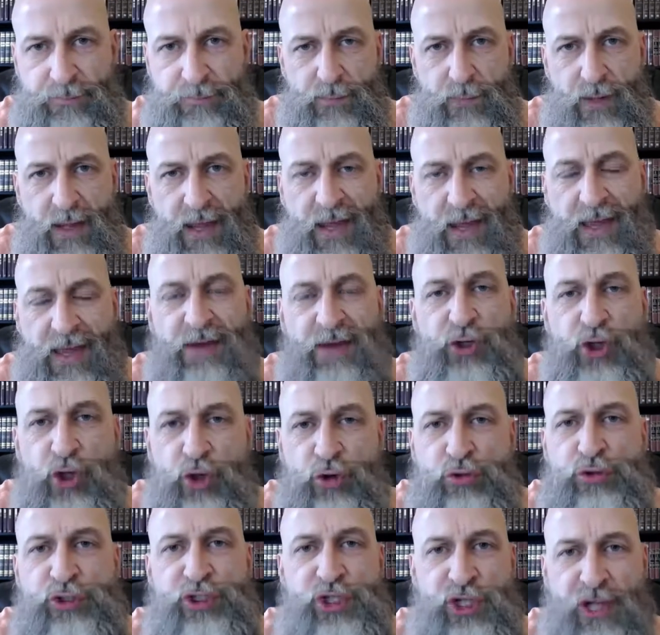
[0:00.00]
And you
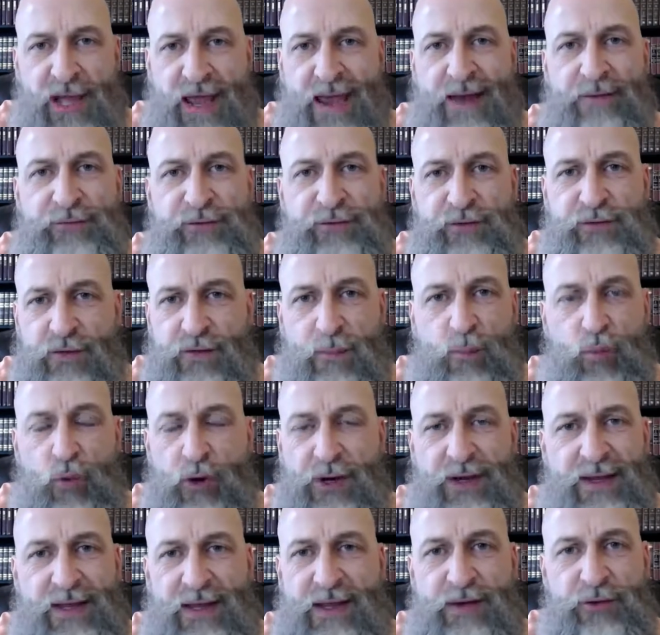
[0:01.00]
should have someone
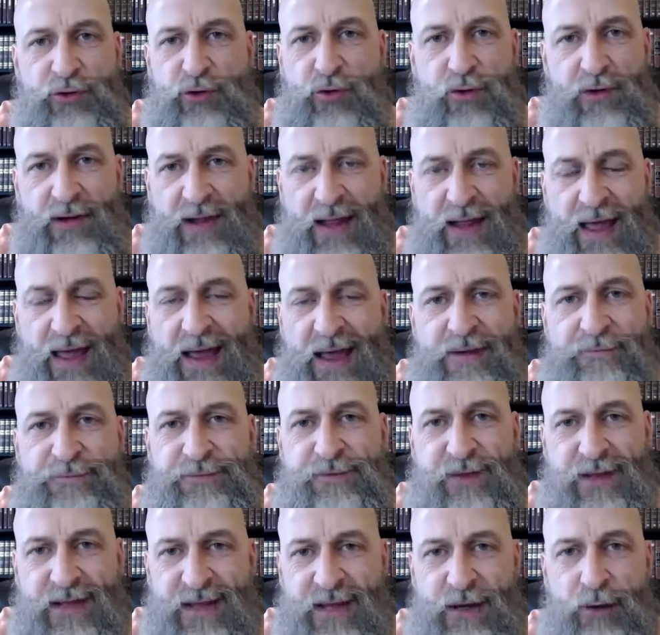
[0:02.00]
in your life to
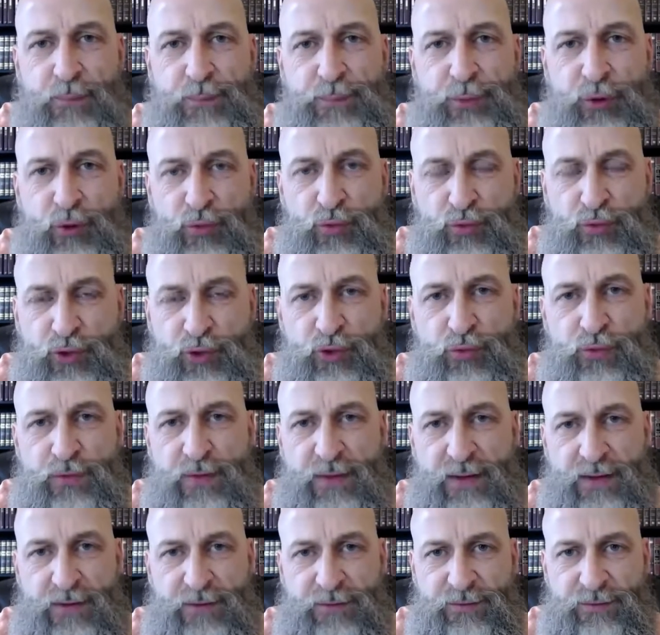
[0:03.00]
help you do
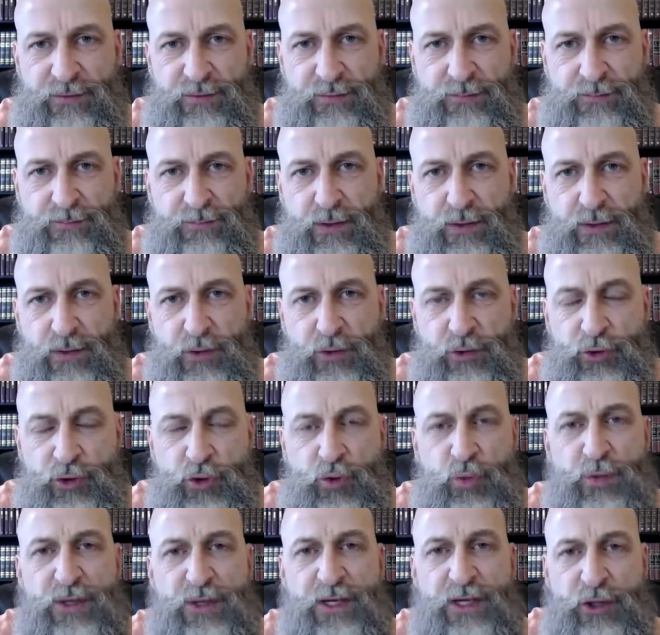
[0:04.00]
this, to
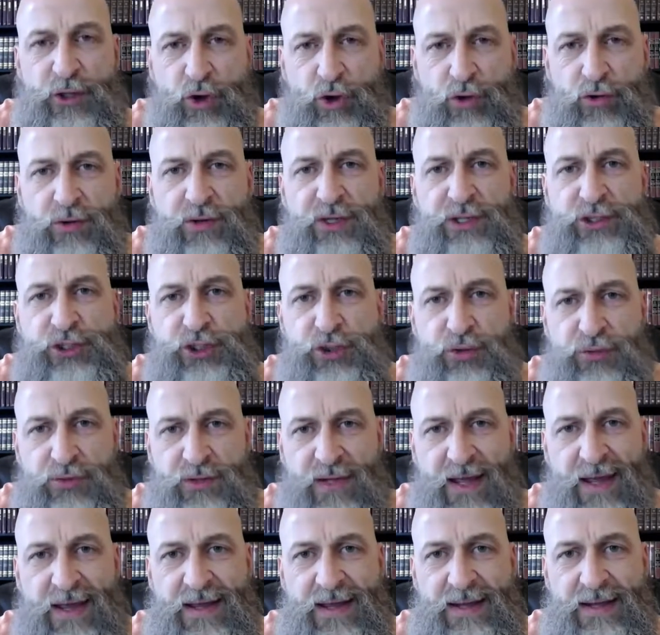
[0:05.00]
encourage you
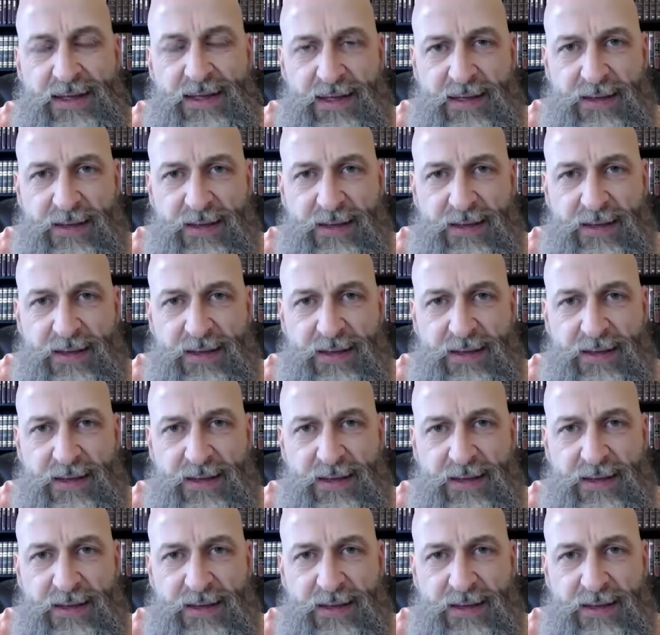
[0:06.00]
daily.